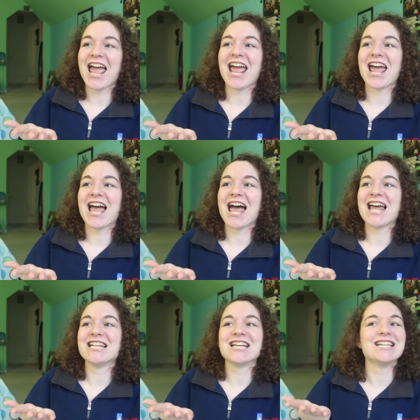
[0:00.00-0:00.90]

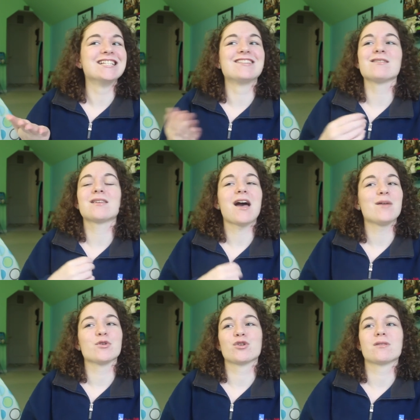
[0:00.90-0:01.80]
And this
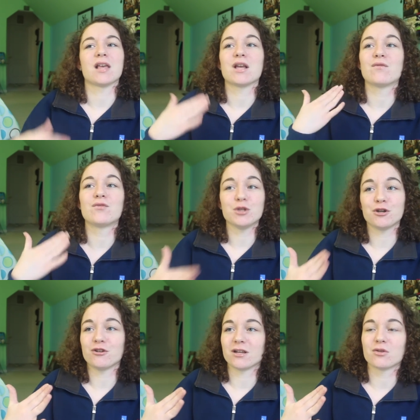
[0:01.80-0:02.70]
guy was just like
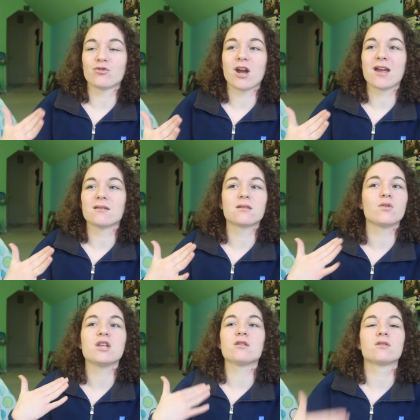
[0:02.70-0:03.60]
furious, right? So
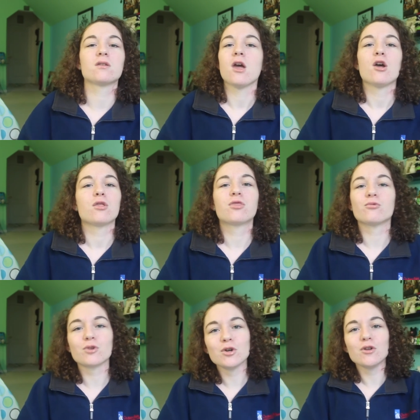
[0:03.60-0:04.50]
he just
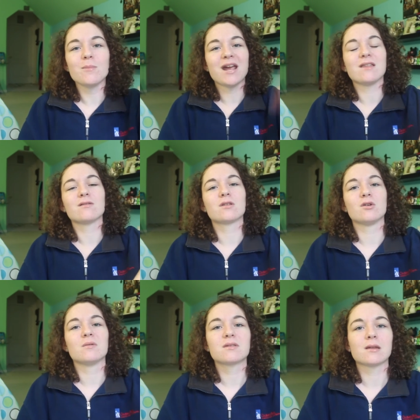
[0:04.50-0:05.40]
threw the bathing
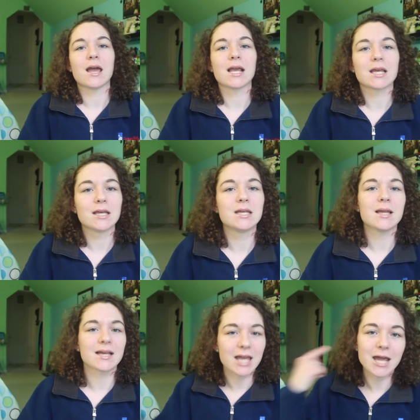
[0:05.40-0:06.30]
suits, like, he
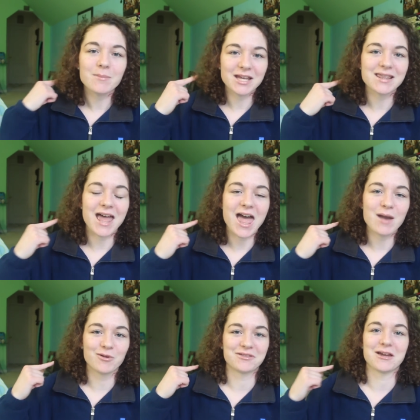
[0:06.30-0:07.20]
like hit me in the
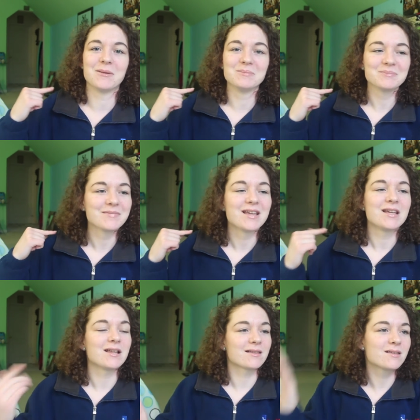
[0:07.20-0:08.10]
head with them.
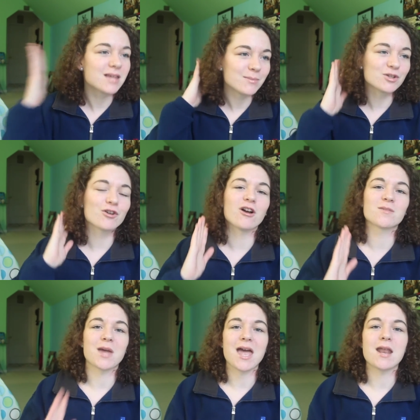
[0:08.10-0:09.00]
It, like skimmed
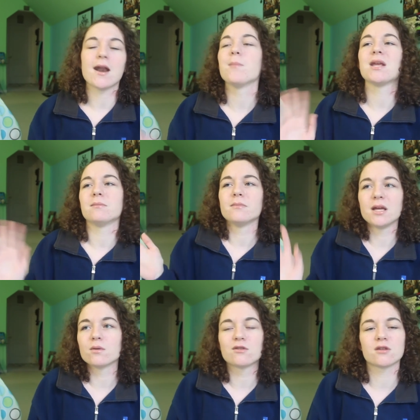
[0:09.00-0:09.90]
across my head. And I mean,
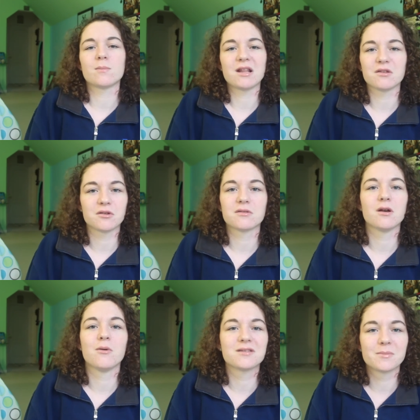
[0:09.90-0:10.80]
it was just a bathing suit, so
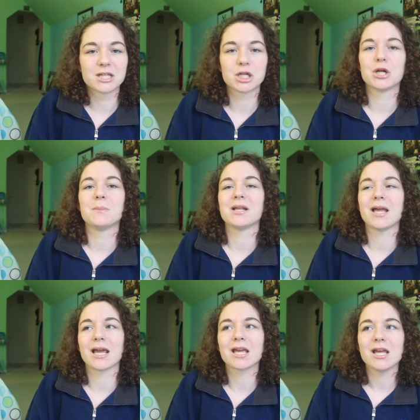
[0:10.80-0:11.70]
it wasn't a big deal, but
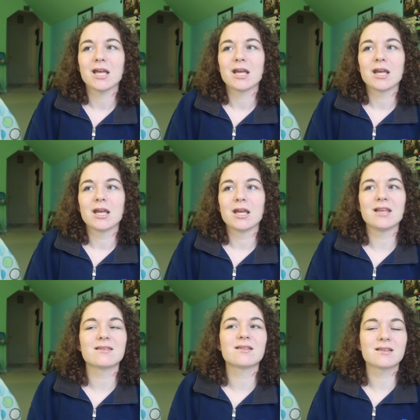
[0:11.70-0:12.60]
like,
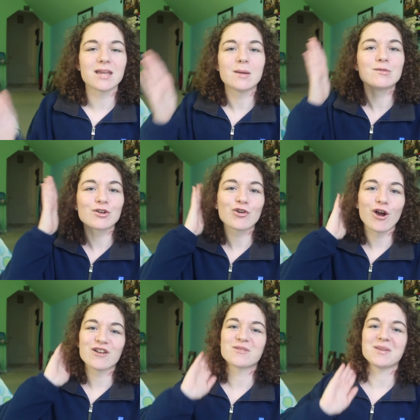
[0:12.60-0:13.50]
it skimmed
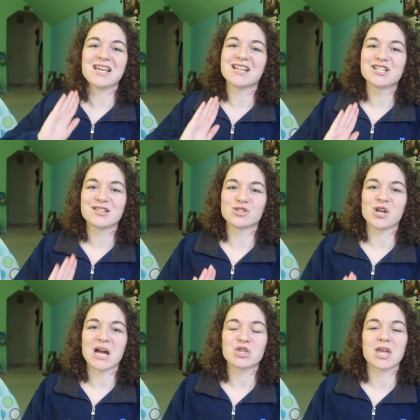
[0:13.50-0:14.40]
across me into the
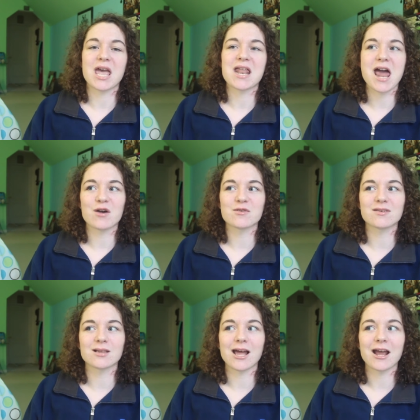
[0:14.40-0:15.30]
trash can and I was
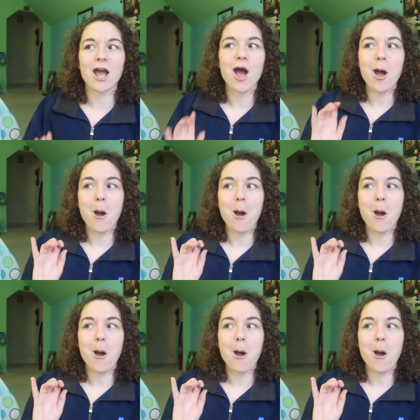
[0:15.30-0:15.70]
just like,